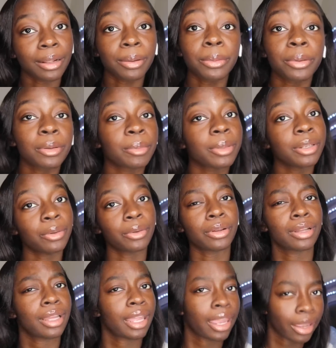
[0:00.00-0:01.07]
I'm going to be doing
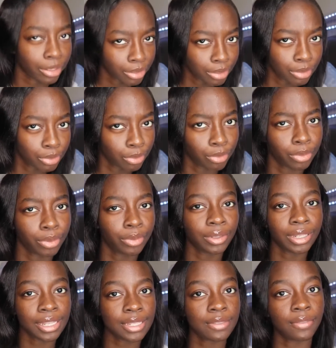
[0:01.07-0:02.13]
a hair tutorial in
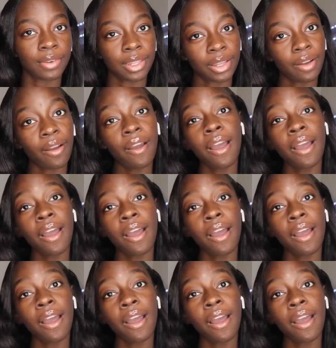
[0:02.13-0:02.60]
this video.